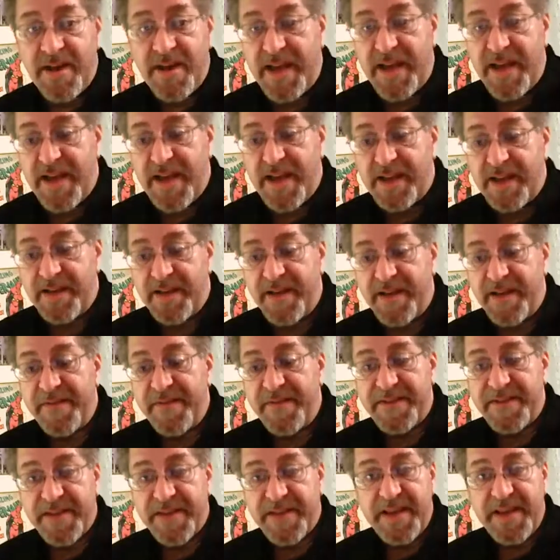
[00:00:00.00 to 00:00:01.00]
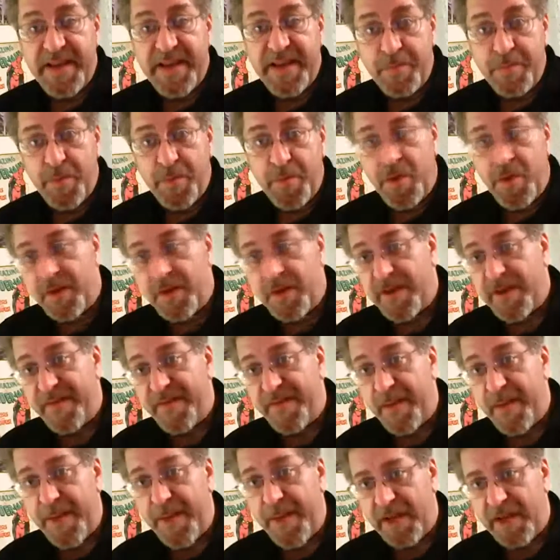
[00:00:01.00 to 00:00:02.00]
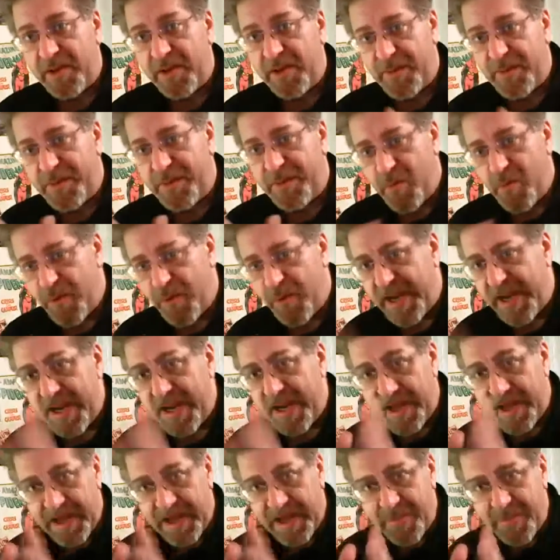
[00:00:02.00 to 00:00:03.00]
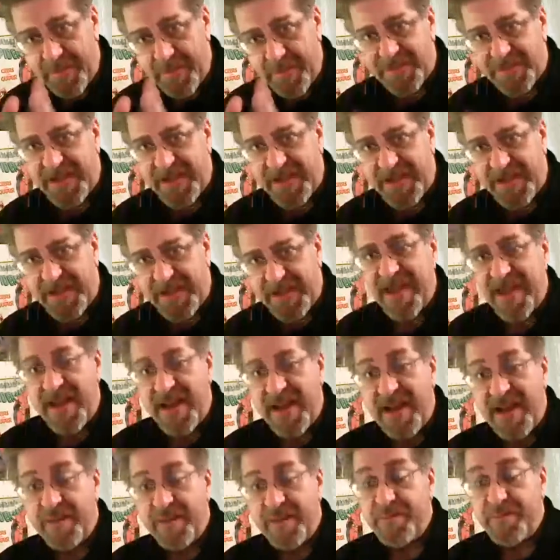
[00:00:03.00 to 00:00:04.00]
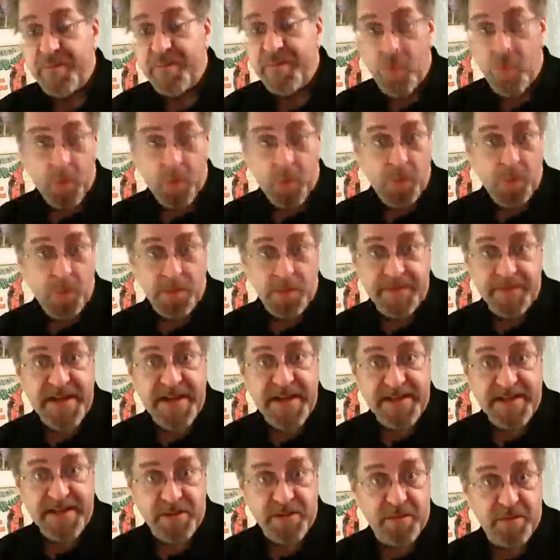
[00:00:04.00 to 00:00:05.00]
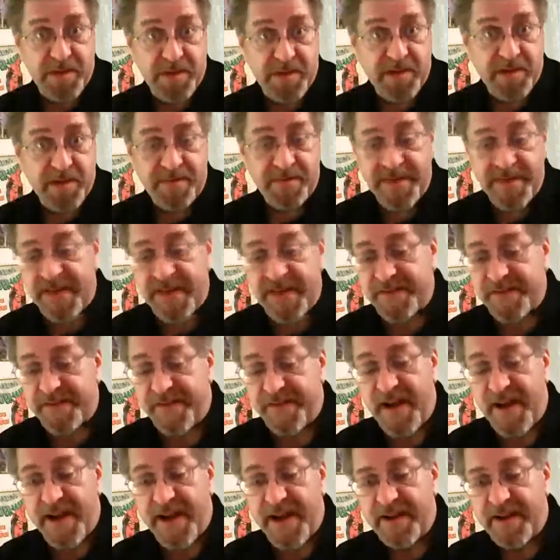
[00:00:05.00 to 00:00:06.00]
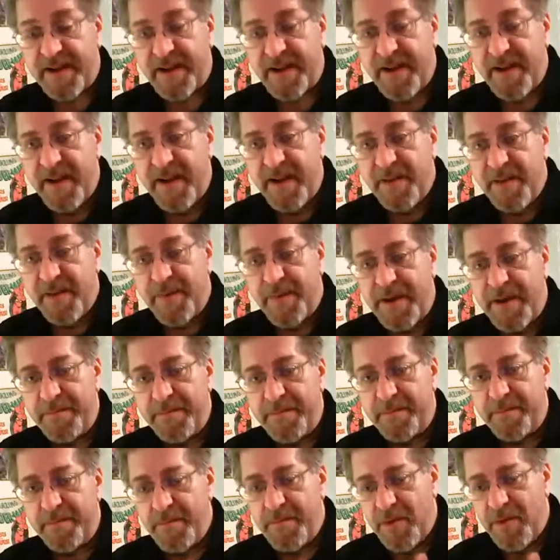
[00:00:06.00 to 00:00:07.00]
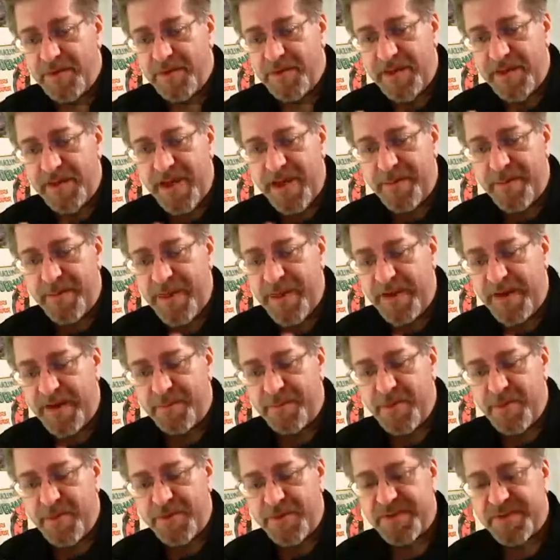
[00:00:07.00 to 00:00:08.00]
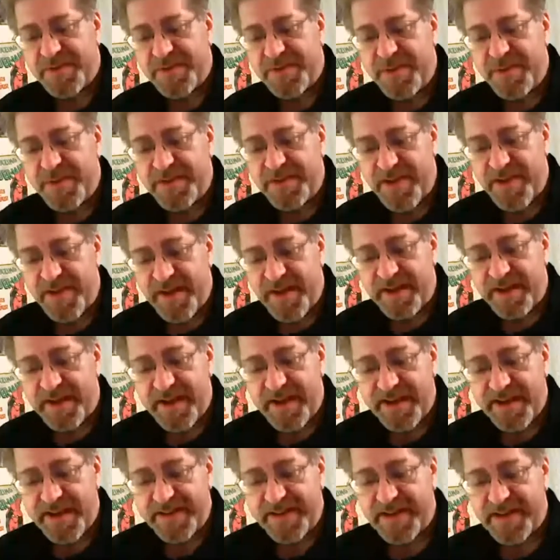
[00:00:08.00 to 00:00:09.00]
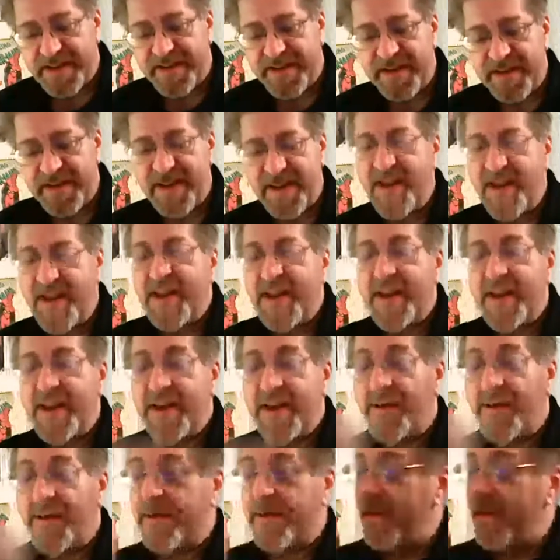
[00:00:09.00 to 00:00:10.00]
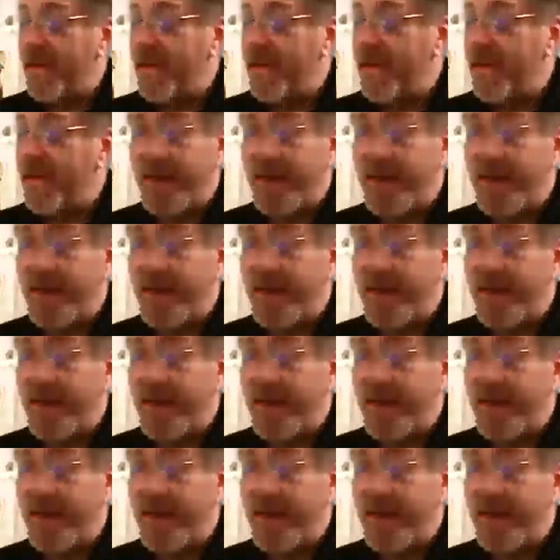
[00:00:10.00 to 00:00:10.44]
And if it's a key book, if I pay a little bit more to get a key book signed, cool. That's fine. But mostly I'm getting books to be signed. Like I said, I went